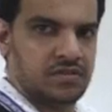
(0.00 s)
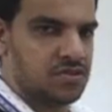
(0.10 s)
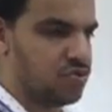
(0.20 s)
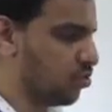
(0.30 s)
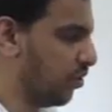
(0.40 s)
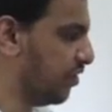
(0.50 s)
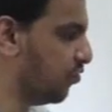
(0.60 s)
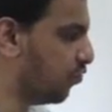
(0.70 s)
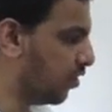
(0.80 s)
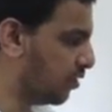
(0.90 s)
So
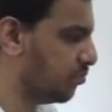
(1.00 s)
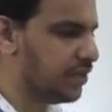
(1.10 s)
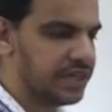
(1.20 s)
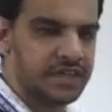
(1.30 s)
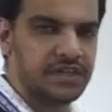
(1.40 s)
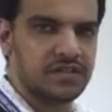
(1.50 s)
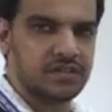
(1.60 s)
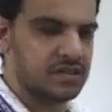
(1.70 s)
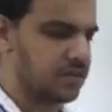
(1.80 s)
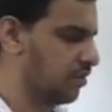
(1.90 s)
in 1 minute
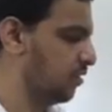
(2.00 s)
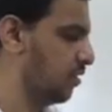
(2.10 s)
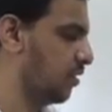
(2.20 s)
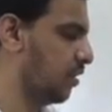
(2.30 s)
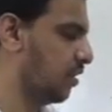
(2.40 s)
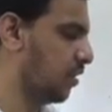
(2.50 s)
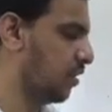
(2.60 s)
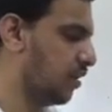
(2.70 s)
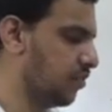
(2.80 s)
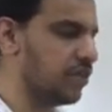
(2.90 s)

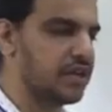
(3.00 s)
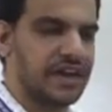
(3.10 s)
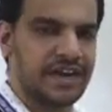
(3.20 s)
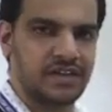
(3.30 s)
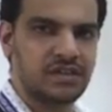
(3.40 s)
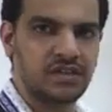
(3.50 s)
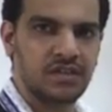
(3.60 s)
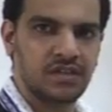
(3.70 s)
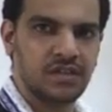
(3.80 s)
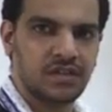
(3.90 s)
our
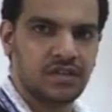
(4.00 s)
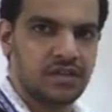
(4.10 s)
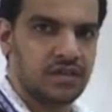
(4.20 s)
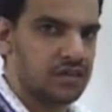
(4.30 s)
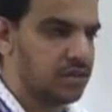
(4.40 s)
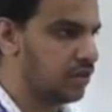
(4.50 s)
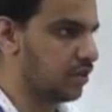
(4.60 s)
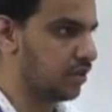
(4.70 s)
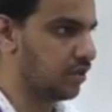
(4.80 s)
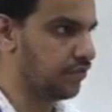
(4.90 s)
hand
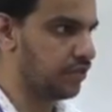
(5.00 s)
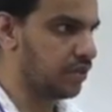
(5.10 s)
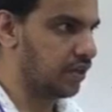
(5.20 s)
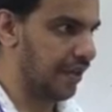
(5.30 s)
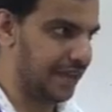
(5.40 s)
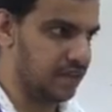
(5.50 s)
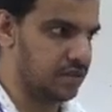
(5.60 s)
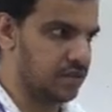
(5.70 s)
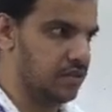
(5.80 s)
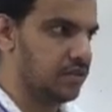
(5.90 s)
cover
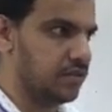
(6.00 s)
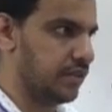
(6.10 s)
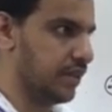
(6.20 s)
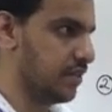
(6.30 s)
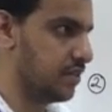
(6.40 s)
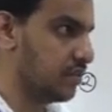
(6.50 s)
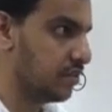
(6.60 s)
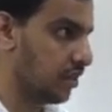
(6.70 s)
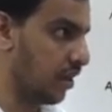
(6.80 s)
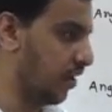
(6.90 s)
angle, that is a
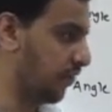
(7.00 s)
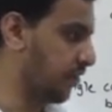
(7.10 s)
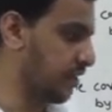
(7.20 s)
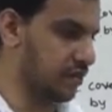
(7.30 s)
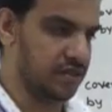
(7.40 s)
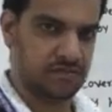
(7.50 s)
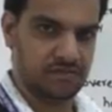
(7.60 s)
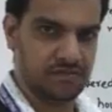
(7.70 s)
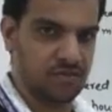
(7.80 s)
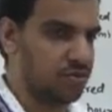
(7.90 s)
half degree,
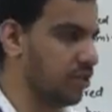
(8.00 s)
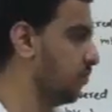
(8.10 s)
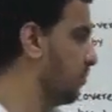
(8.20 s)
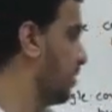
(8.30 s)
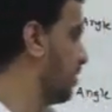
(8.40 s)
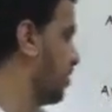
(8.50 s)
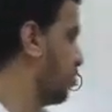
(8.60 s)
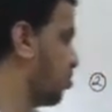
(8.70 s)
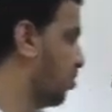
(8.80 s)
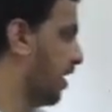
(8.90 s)
okay.
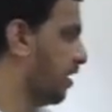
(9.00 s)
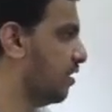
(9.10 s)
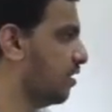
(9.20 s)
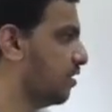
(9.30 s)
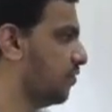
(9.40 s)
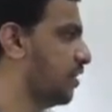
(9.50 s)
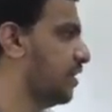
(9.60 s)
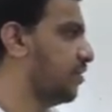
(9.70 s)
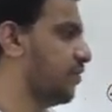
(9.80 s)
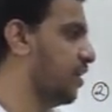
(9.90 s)
So angle covered
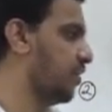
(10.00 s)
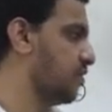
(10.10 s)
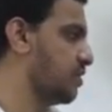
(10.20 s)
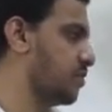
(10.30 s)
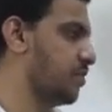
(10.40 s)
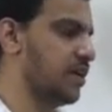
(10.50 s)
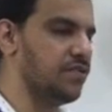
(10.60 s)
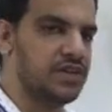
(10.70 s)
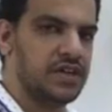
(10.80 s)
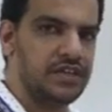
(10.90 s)
in 12 hours by
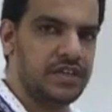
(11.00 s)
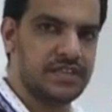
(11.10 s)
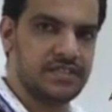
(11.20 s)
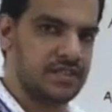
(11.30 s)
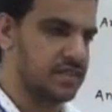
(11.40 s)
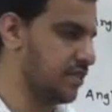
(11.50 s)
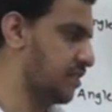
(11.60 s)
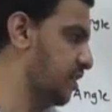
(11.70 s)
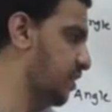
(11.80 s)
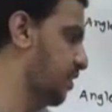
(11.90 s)
our hand, that is
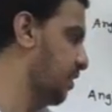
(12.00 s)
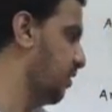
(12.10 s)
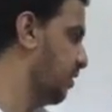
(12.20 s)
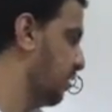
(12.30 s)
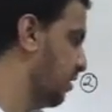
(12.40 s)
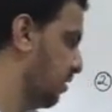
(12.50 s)
360 degree.